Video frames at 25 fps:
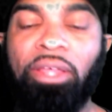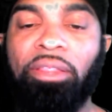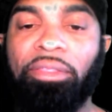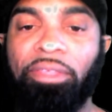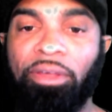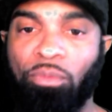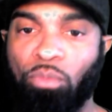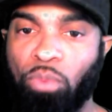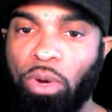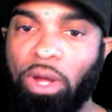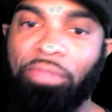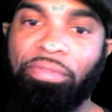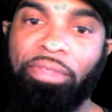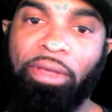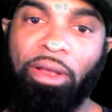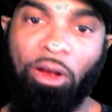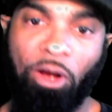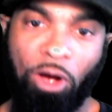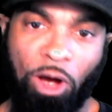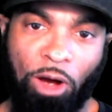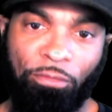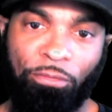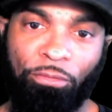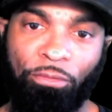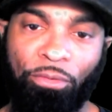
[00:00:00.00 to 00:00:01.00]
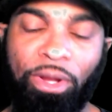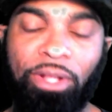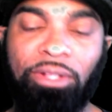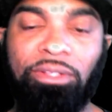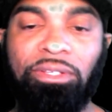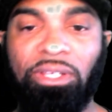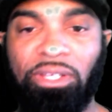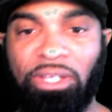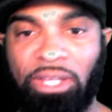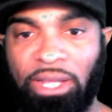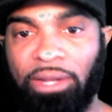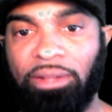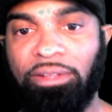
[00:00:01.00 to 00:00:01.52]
than what they're offering to
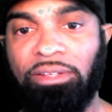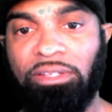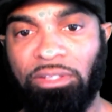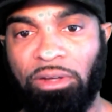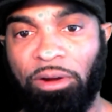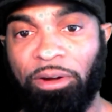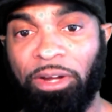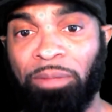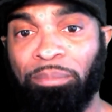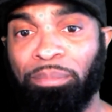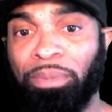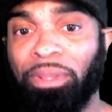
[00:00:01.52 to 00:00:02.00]
get it started.